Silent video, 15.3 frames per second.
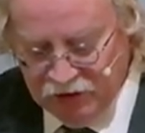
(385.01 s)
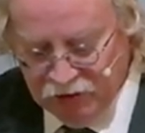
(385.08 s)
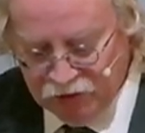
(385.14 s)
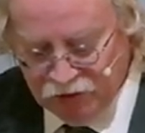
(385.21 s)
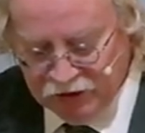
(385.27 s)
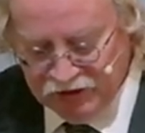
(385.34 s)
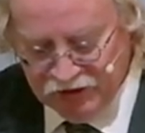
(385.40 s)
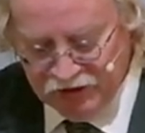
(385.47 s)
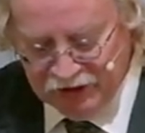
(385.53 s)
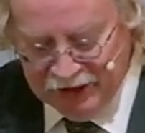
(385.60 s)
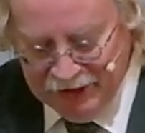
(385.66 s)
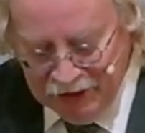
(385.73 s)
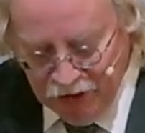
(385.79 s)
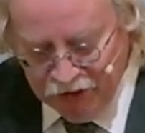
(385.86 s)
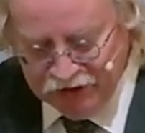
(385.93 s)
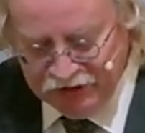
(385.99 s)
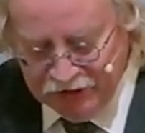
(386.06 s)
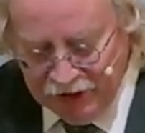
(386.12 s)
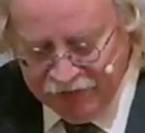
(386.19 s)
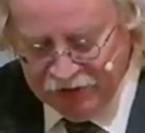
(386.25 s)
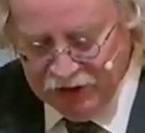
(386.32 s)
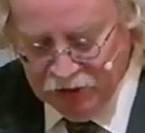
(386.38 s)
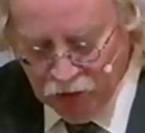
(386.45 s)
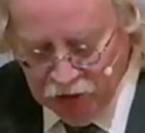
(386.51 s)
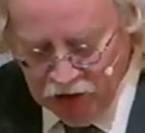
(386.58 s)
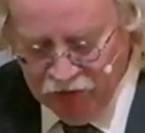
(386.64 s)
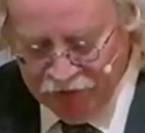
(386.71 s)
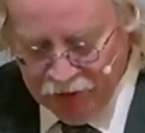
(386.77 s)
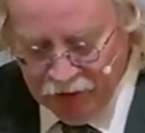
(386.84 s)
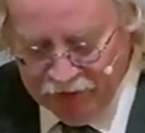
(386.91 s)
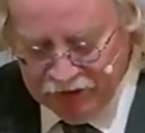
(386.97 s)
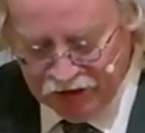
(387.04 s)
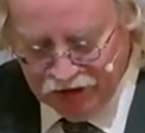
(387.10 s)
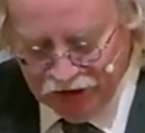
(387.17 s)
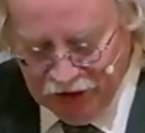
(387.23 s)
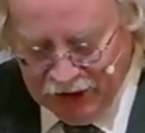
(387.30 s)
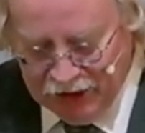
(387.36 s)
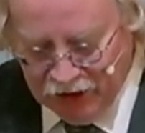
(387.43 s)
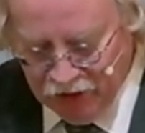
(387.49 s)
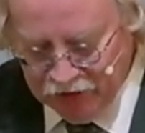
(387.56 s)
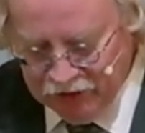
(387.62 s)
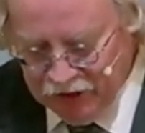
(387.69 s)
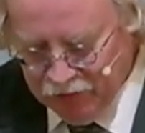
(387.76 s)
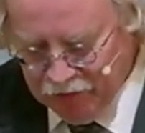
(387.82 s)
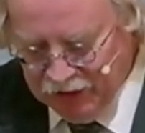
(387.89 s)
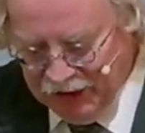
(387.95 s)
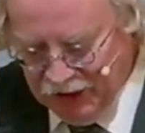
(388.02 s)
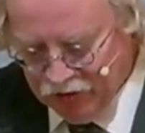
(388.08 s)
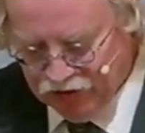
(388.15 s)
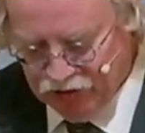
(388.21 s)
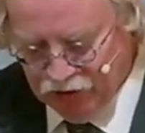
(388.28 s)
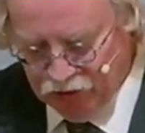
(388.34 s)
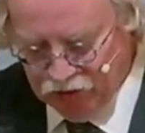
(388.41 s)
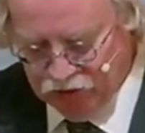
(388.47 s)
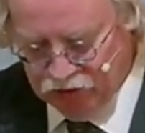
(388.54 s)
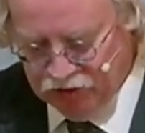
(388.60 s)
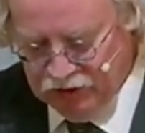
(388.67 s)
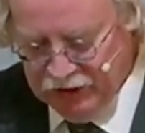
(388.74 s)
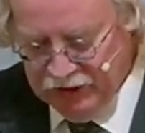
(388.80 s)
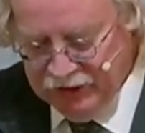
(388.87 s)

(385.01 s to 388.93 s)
Addresses the health, safety, and welfare of the child in every household.